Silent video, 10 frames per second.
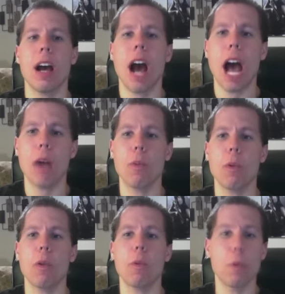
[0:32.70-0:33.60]
I
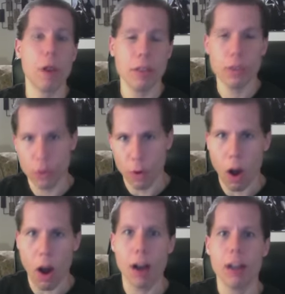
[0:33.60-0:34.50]
will
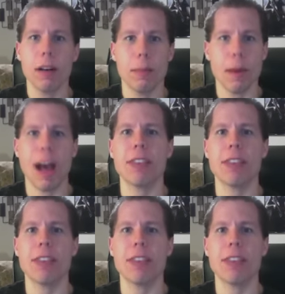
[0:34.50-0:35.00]
withdraw my